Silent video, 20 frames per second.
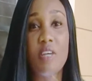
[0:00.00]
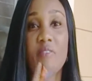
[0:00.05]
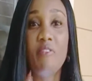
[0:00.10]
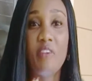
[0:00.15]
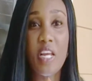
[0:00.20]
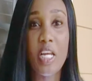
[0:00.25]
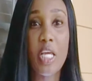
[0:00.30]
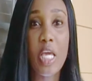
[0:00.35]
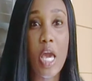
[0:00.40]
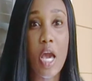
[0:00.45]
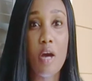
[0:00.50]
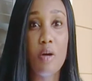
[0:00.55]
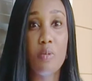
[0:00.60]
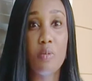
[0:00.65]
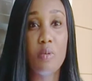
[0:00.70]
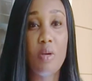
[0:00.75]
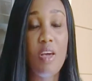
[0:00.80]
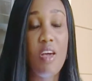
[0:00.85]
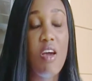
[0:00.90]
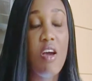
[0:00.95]
a video
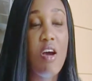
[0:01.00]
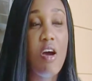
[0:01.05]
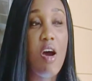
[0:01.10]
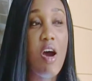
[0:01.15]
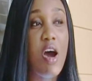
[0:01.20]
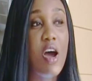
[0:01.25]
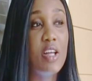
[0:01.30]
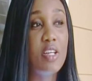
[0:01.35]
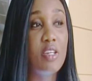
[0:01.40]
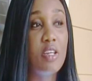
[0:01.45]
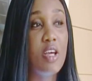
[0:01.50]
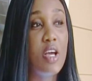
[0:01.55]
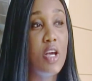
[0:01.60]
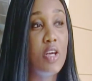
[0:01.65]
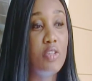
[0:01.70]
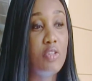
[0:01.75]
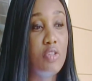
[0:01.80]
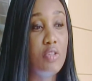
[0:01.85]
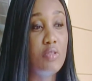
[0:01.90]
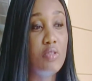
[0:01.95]
on
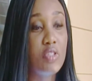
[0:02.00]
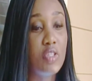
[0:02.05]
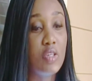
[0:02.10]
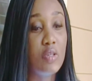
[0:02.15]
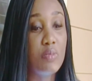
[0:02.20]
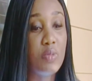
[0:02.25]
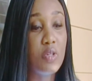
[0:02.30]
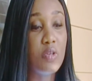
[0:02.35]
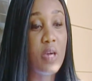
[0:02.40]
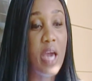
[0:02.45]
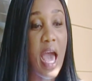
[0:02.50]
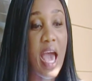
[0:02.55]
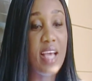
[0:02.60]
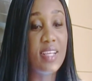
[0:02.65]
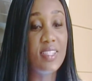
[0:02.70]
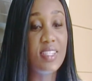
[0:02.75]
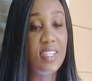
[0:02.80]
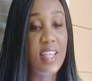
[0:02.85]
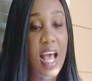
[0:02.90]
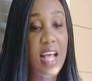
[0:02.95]
YouTube, you
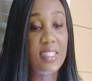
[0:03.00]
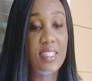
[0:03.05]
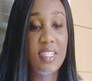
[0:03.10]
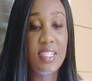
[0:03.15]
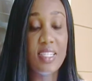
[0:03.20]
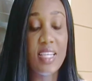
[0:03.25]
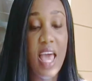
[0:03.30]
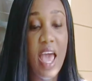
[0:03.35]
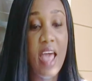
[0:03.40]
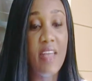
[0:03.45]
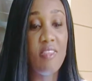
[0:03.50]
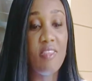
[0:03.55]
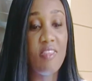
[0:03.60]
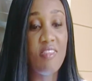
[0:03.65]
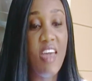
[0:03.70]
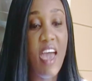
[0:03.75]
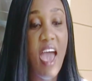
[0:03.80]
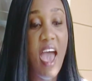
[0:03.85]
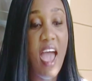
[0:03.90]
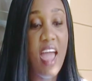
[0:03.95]
guys, that said
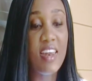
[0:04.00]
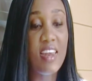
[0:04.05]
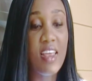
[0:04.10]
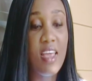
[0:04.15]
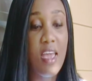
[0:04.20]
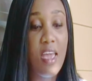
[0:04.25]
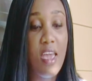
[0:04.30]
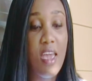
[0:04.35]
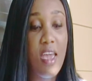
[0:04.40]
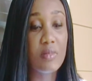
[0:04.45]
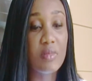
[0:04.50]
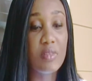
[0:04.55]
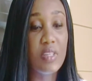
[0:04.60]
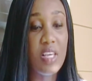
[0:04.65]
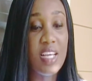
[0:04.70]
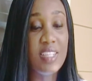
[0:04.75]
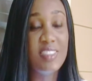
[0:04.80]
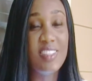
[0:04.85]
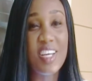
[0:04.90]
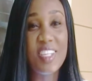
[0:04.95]
that
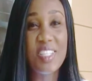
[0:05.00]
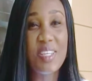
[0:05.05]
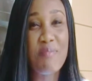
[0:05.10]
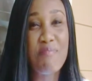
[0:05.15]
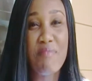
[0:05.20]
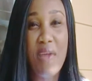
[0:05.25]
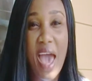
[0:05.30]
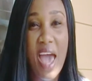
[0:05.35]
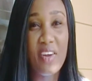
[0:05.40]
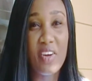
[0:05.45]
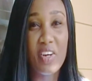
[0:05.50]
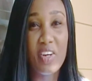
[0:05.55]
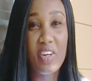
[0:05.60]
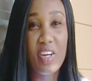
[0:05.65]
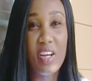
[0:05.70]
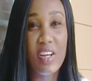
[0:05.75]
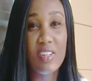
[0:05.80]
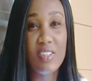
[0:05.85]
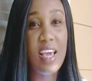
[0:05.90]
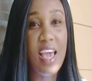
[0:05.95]
it doesn't matter.
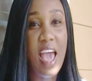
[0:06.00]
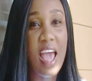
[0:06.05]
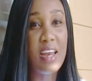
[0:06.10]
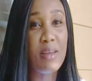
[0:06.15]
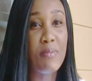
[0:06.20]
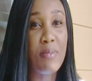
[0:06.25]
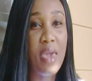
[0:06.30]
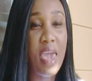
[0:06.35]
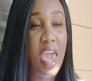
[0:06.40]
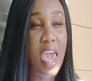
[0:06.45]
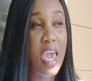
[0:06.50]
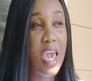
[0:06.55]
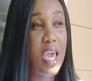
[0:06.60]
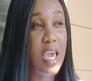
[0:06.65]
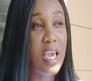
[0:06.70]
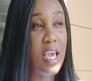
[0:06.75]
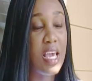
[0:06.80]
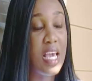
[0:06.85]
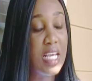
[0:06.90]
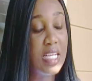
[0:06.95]
Anime
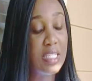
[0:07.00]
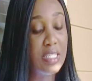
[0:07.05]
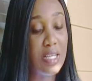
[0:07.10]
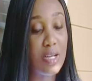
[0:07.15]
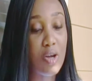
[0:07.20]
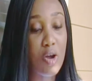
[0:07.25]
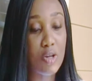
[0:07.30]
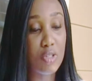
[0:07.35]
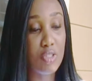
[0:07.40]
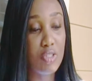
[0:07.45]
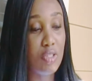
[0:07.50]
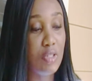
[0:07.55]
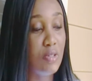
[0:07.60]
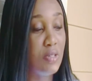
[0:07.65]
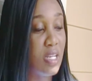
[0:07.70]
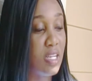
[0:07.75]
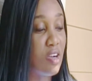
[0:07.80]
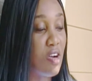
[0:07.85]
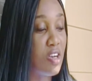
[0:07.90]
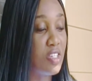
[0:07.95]
is a cartoon
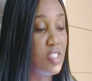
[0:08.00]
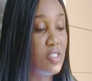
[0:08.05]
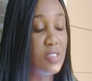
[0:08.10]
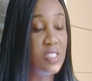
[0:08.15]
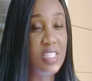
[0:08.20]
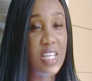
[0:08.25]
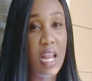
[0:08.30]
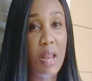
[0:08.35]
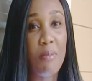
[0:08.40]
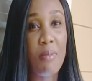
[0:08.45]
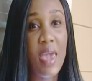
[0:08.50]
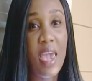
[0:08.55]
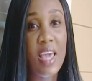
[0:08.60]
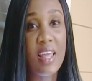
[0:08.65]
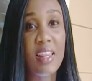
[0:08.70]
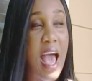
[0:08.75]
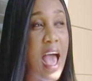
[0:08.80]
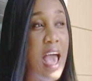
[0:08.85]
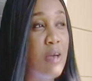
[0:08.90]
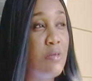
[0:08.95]
and cartoon is anime.
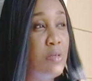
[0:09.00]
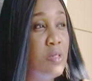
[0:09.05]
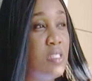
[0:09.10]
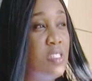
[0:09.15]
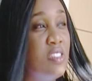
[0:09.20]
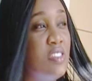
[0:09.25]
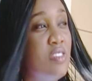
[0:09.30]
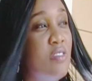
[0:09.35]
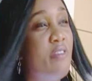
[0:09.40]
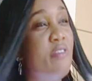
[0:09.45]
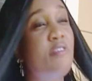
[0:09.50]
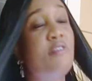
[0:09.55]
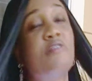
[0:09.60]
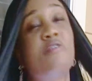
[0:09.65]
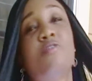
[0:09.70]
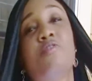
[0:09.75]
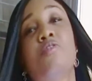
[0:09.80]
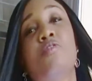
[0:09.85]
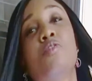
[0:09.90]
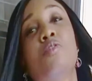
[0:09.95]
I was
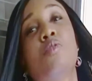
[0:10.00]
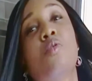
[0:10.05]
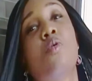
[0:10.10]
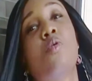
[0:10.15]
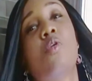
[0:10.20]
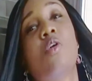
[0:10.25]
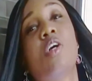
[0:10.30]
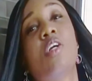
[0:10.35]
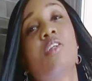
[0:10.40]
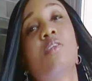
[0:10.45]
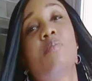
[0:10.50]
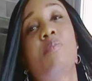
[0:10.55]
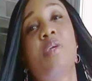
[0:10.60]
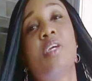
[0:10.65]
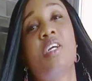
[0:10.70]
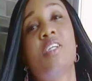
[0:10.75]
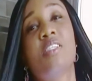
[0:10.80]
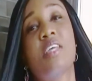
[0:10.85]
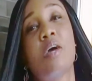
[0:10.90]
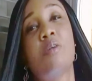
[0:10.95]
floored
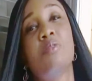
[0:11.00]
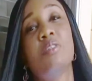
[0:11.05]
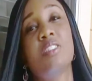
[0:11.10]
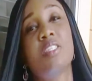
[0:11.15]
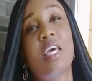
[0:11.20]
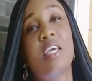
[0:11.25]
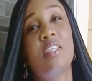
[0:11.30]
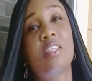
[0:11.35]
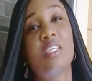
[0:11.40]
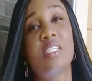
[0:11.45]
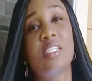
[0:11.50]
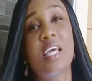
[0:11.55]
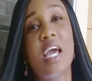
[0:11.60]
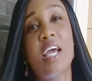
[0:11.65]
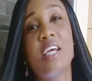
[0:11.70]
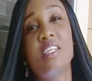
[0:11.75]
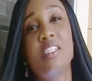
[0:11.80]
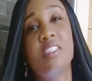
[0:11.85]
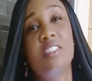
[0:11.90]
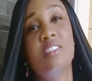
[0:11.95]
because I was like, this
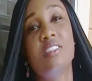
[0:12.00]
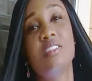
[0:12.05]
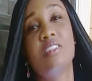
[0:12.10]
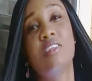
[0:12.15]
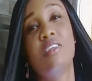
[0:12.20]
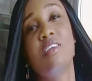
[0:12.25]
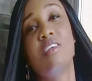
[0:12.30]
guy is